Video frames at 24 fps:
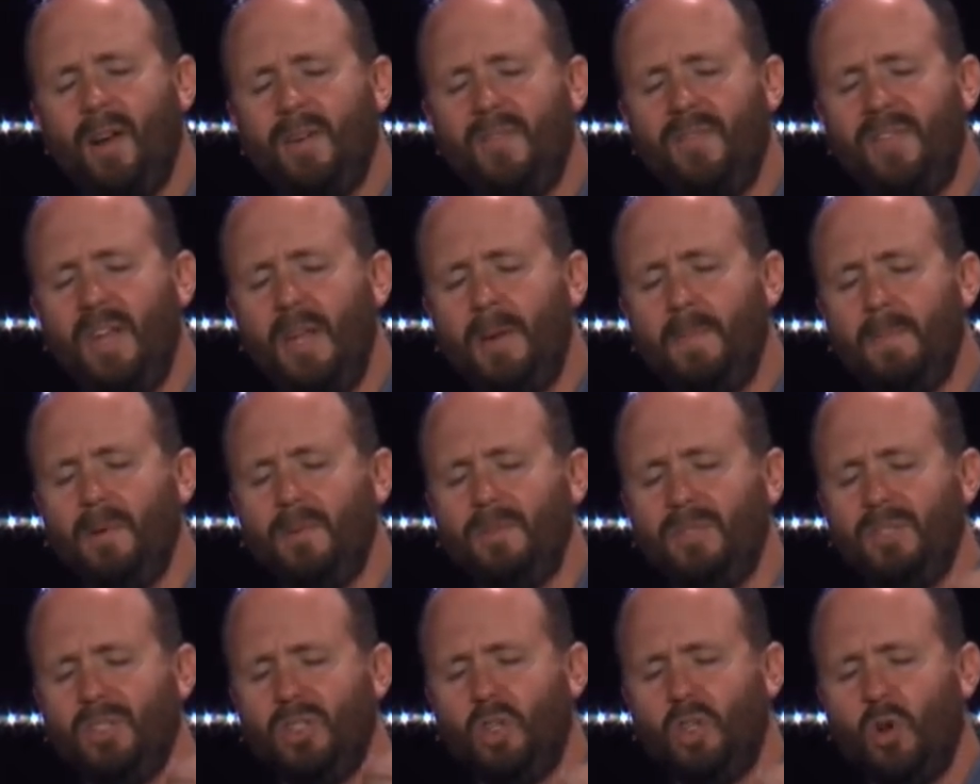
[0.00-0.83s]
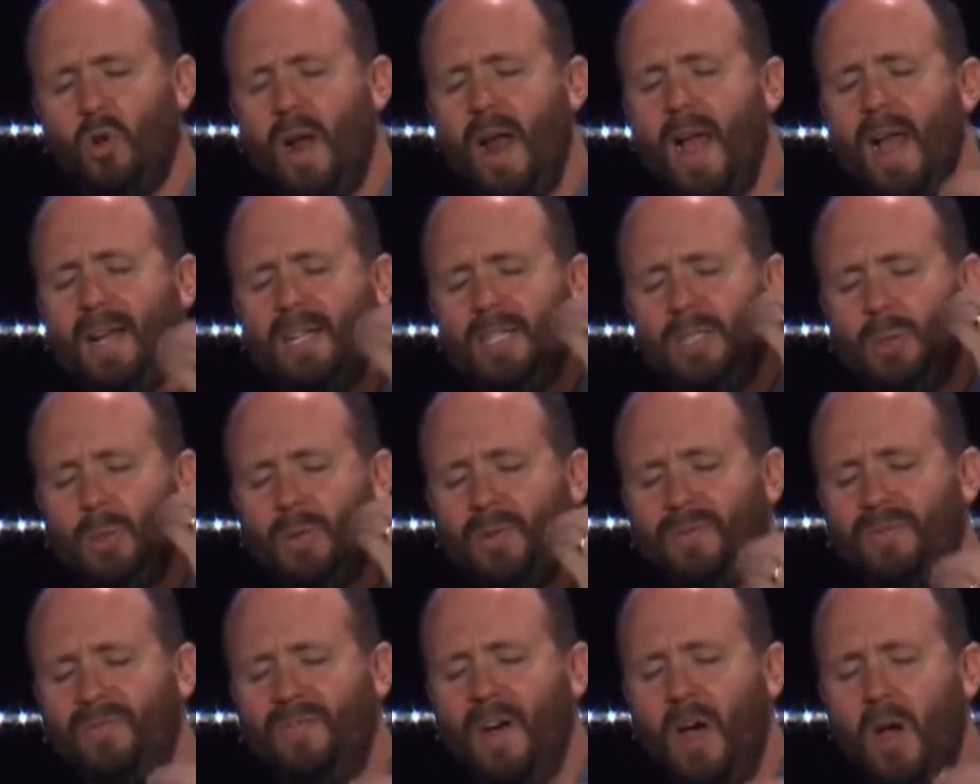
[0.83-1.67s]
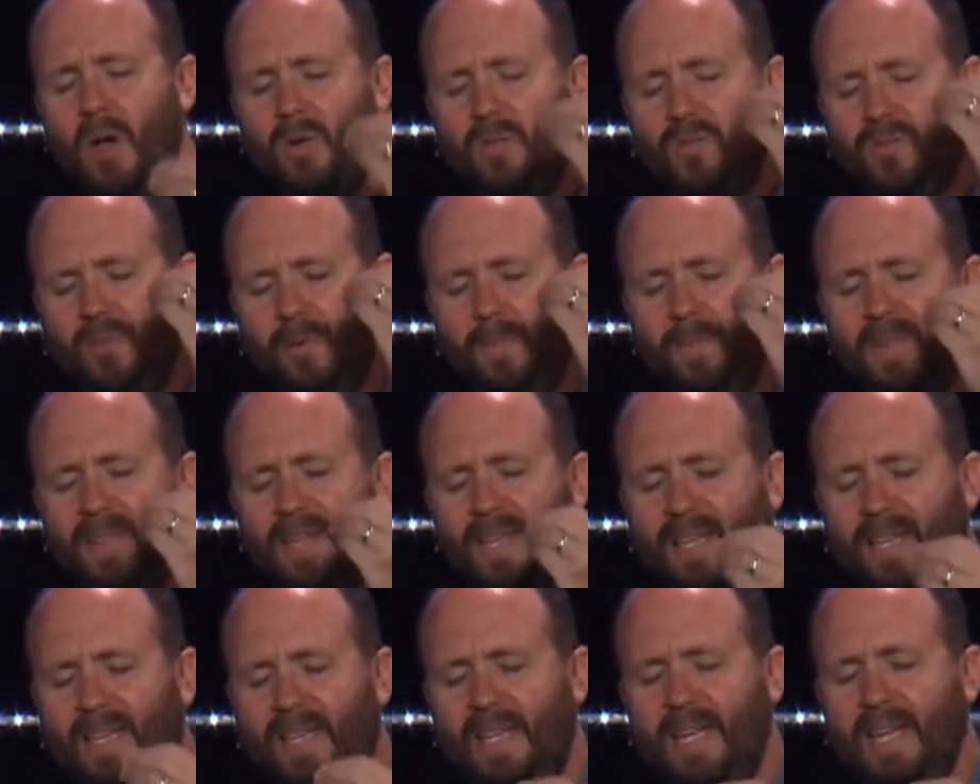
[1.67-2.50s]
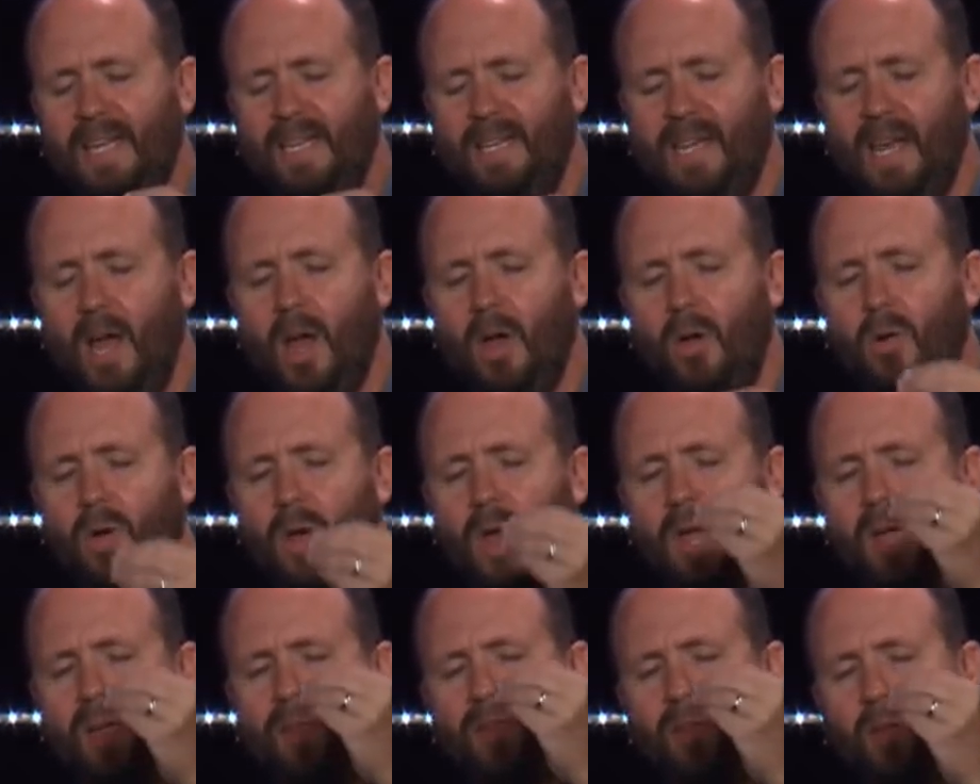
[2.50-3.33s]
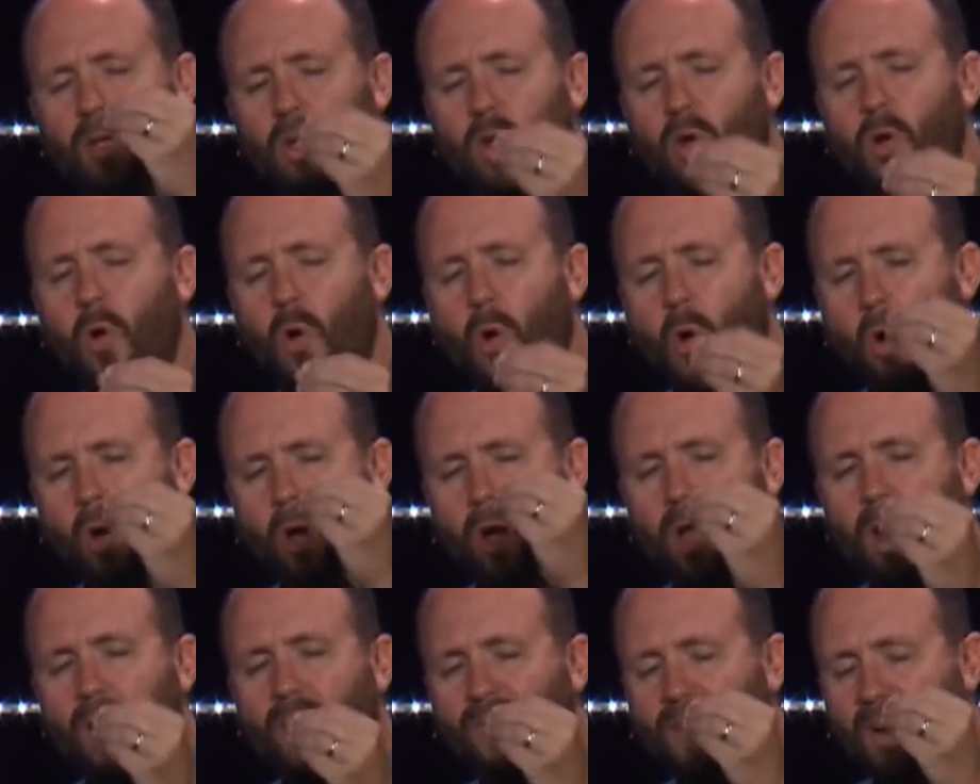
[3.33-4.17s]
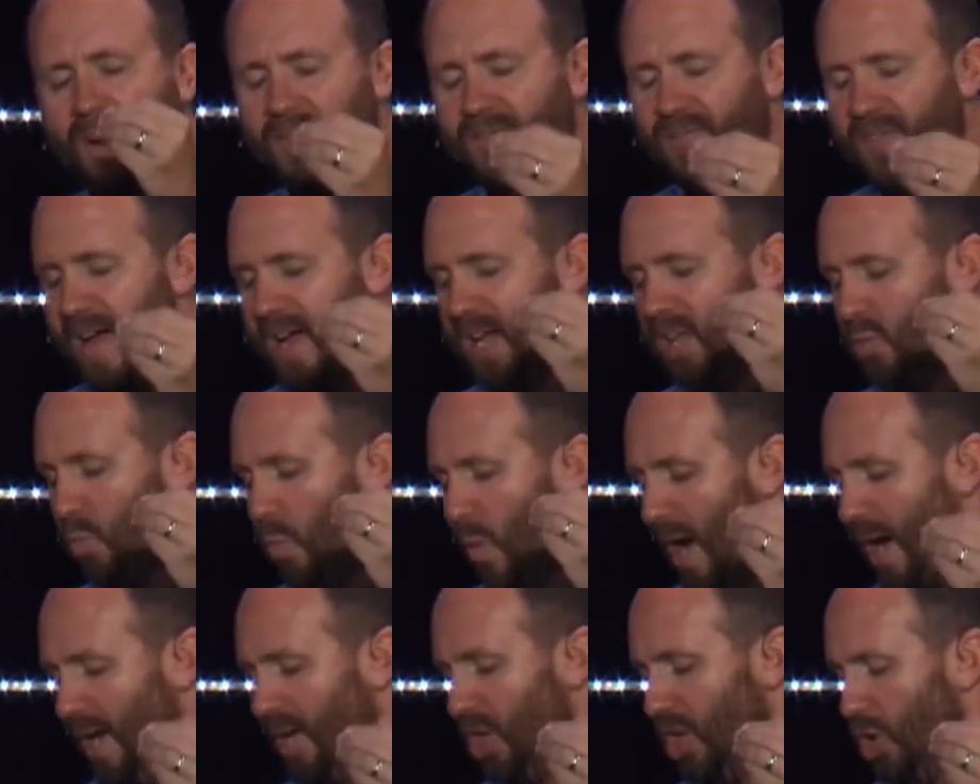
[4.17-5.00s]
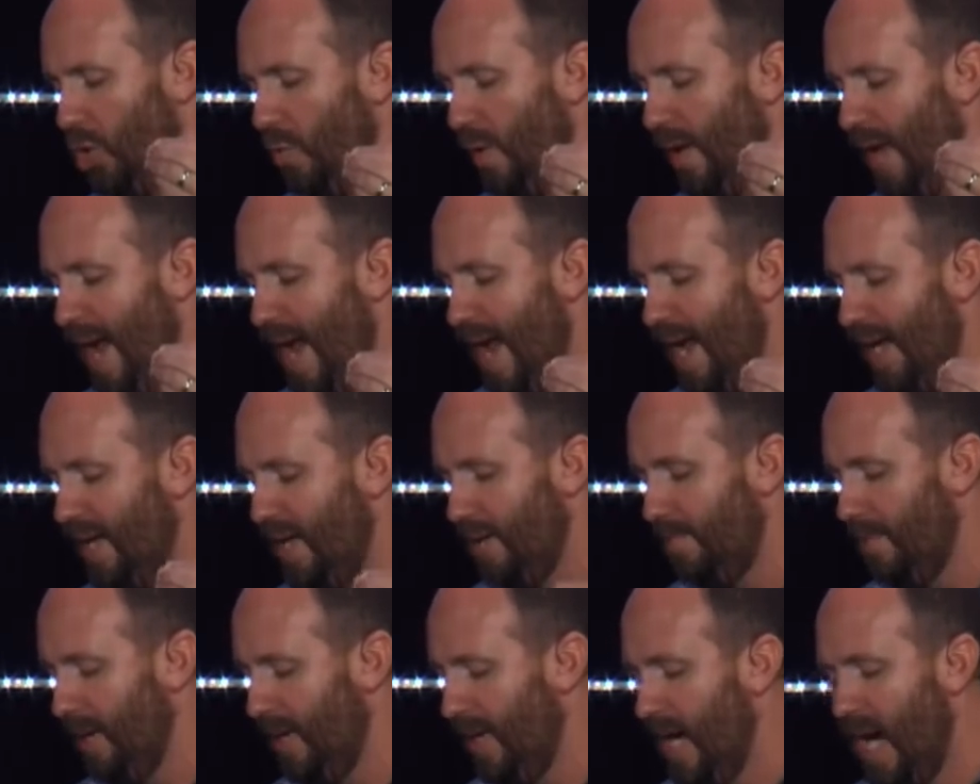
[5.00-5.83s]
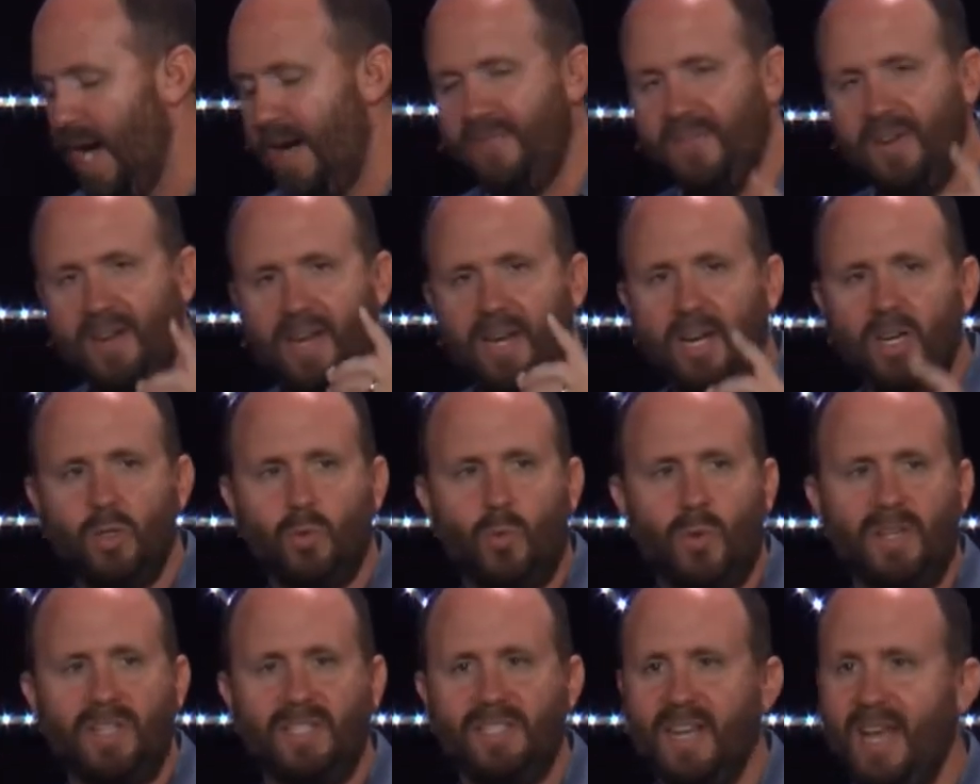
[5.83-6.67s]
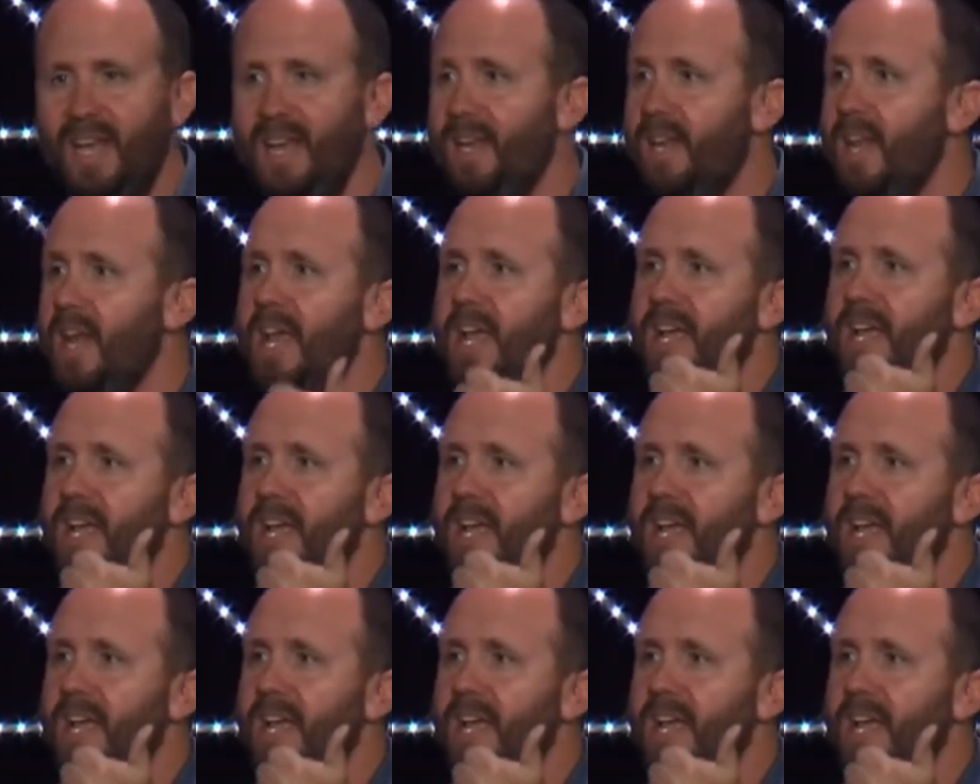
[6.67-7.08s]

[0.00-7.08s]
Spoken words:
of Hebrews is trying to invoke from the get-go, the core of our faith, why you and I can be confident. Here's what he's saying.